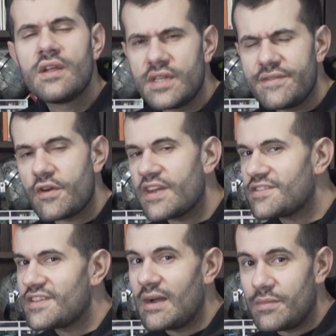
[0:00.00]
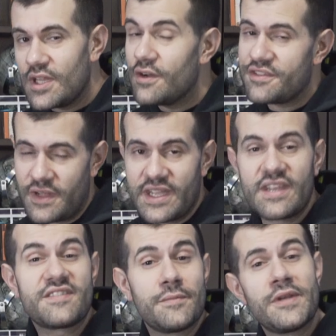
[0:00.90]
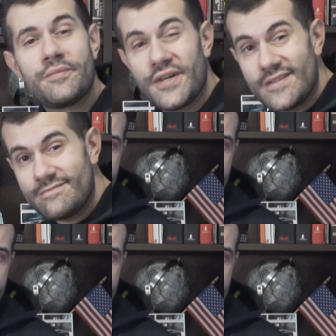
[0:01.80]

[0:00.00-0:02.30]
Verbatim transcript: Leave your answer down below so I can get some input.